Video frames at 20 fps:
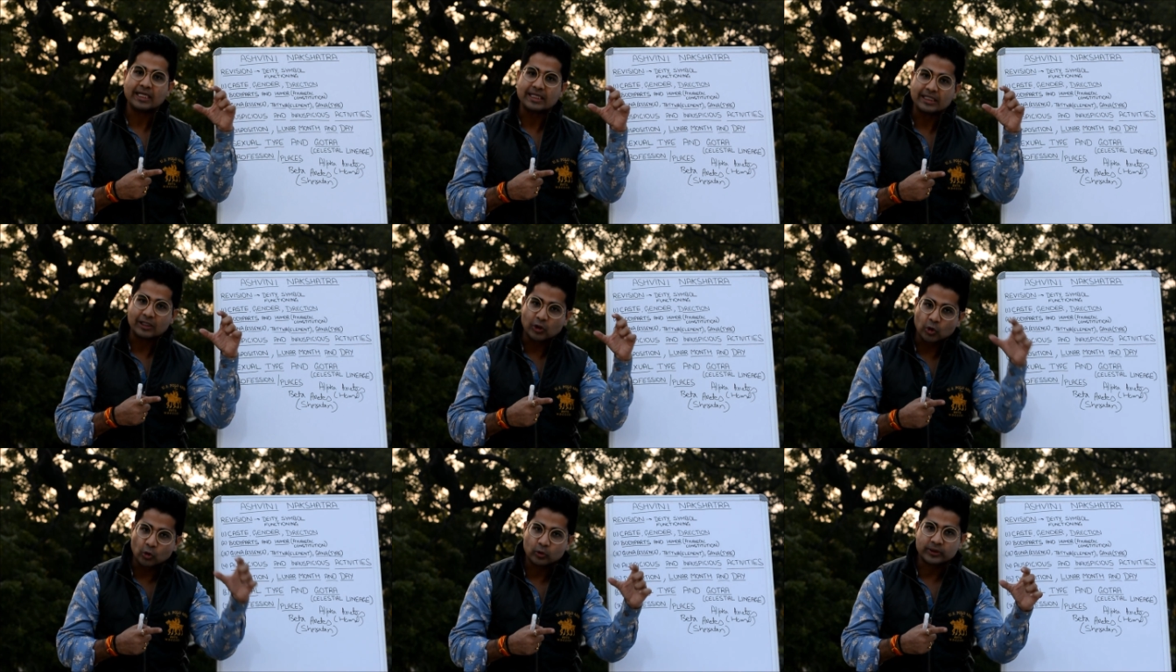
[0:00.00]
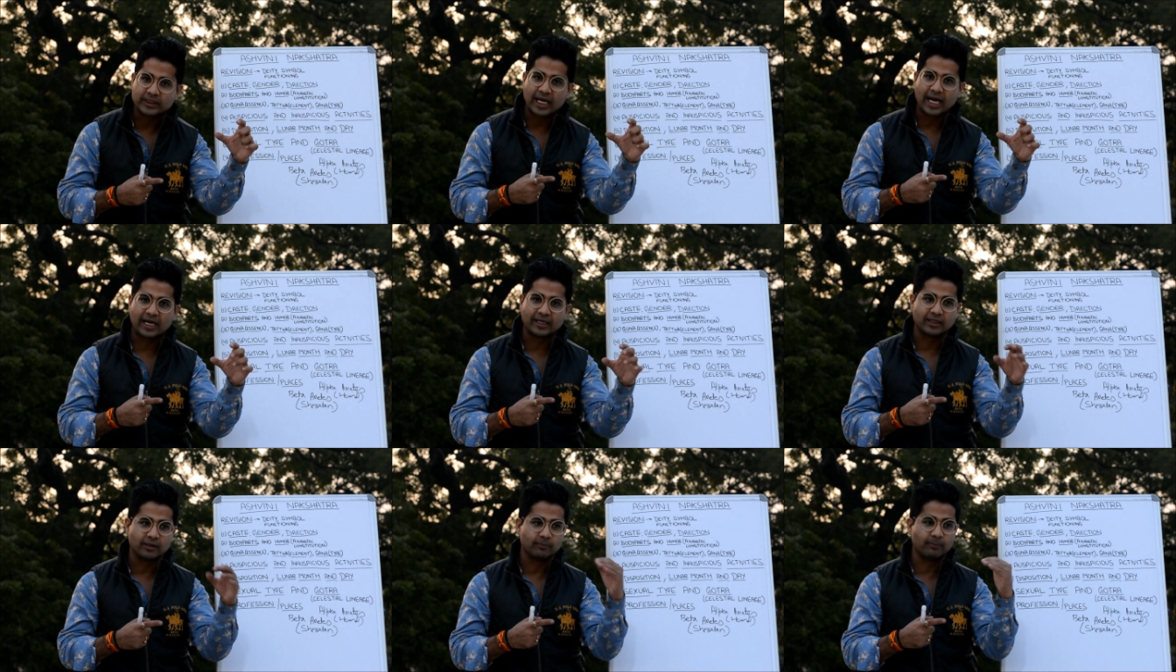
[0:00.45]
looked
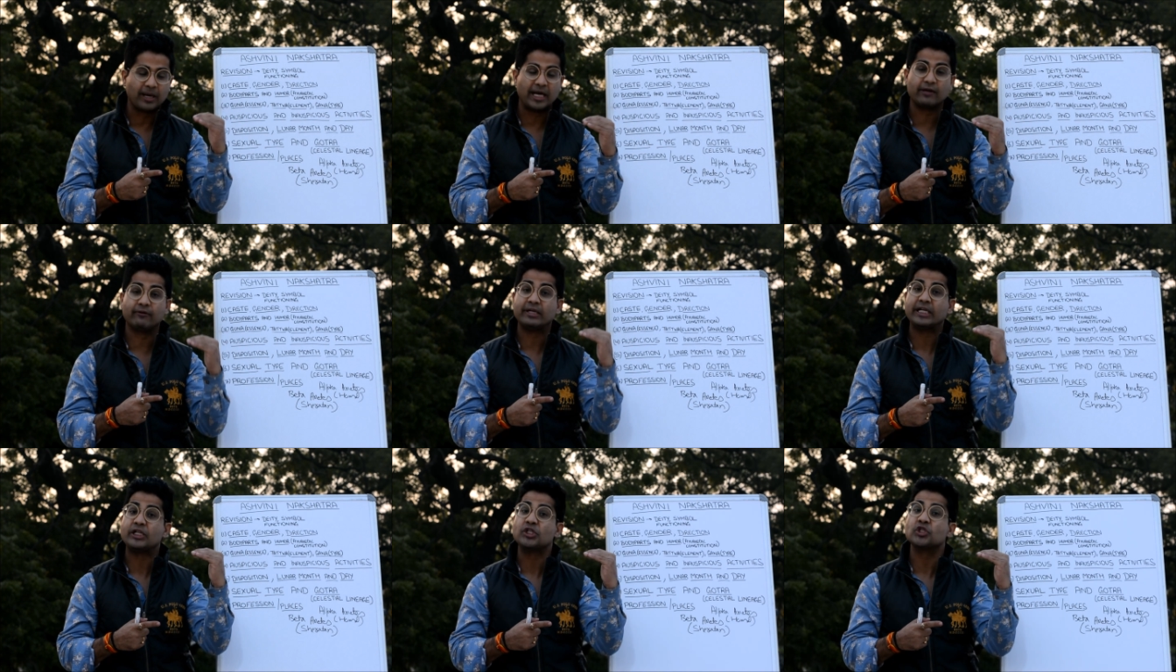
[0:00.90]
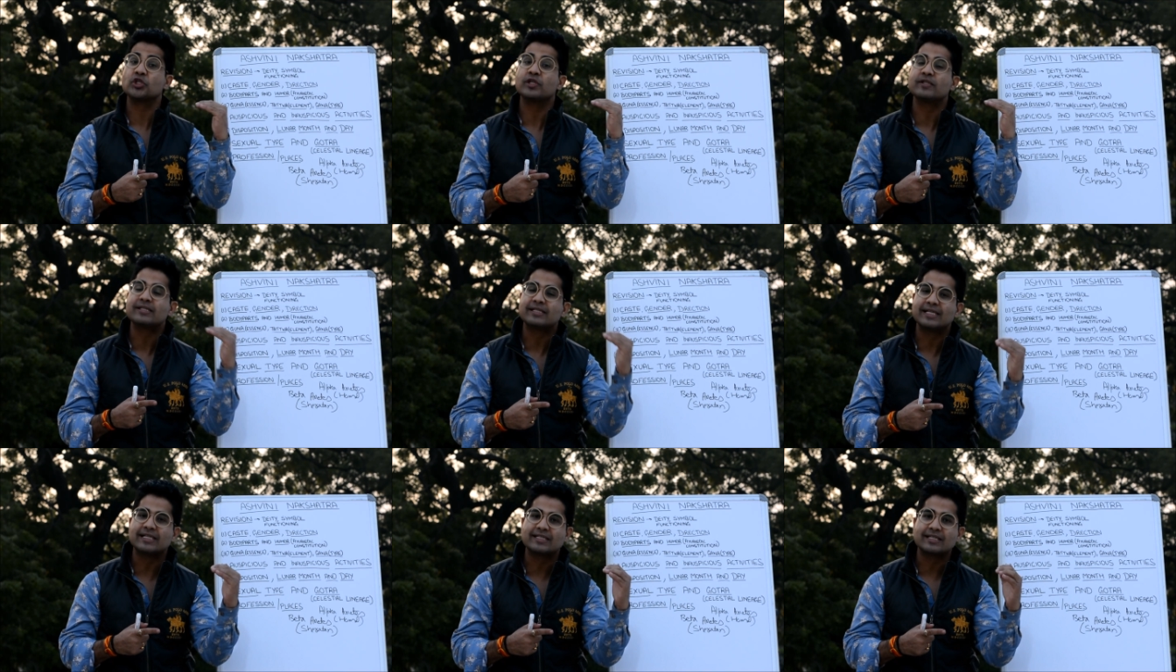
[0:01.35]
at by our
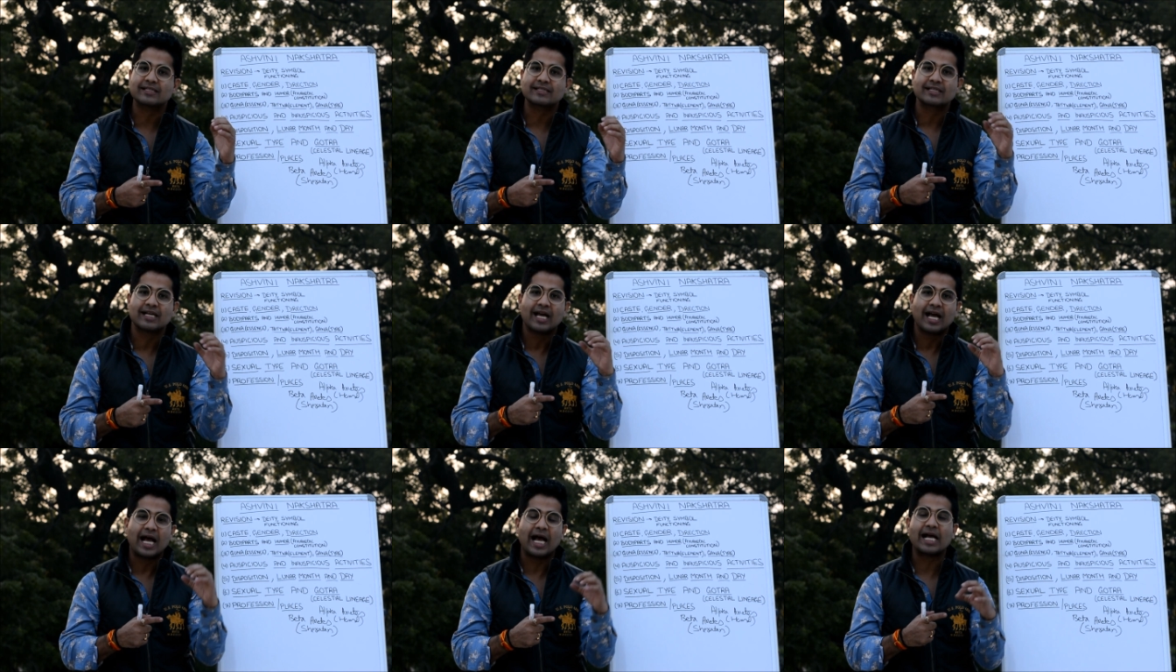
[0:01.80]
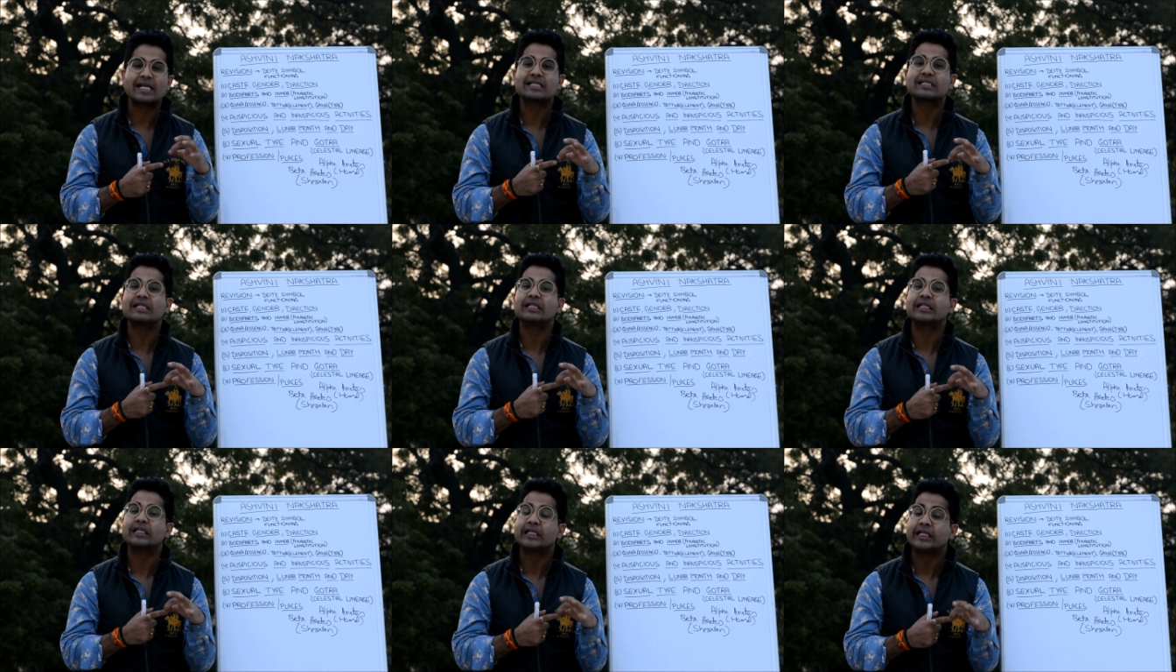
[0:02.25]
ancient sages as
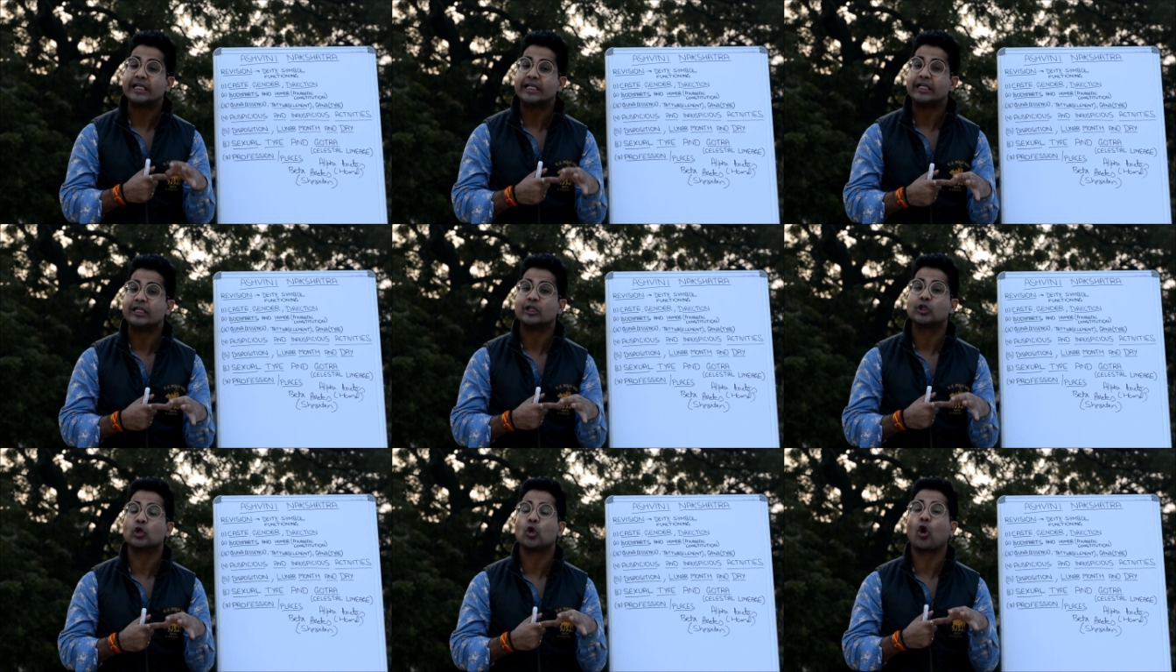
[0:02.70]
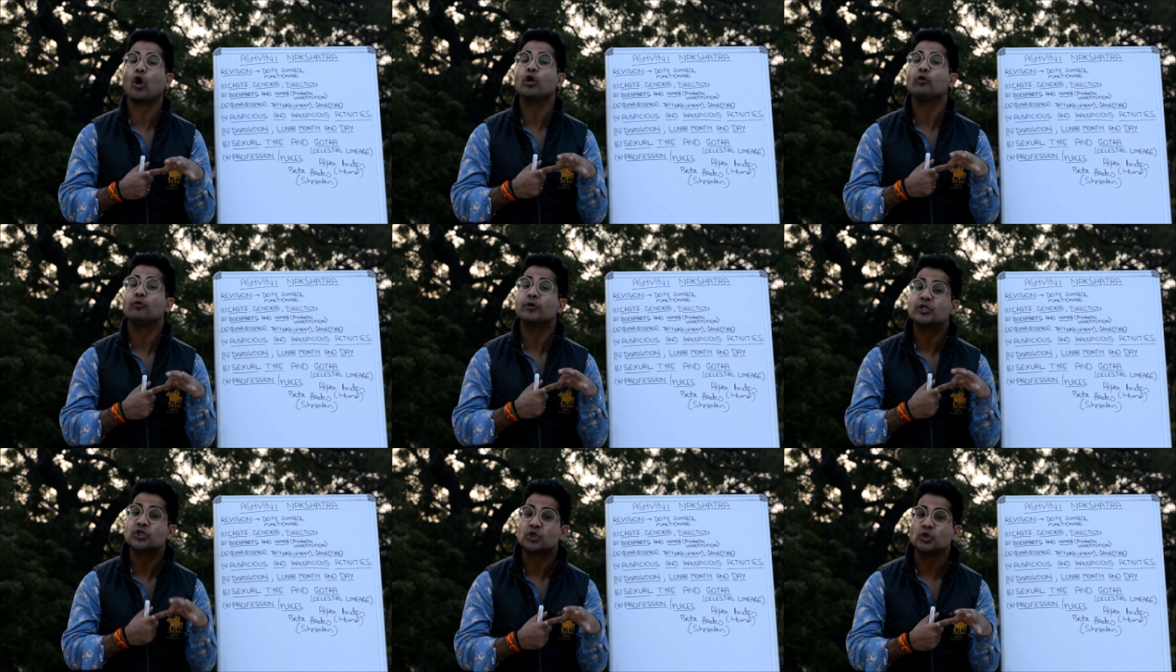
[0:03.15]
the creator, the Lord
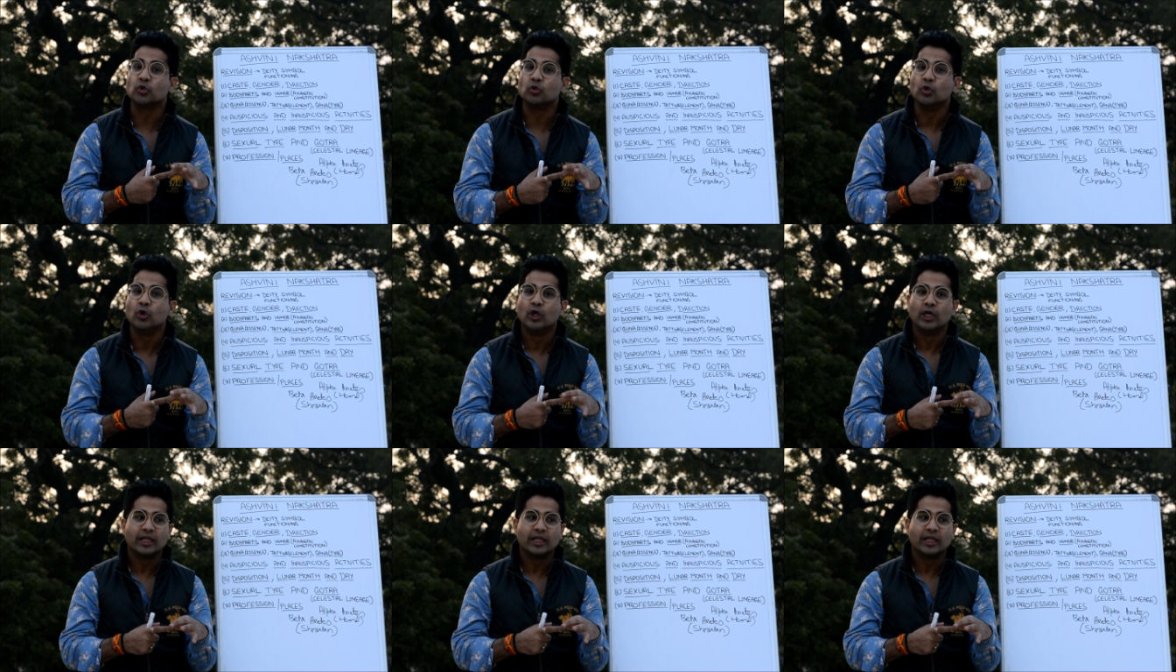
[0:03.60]
Vishnu.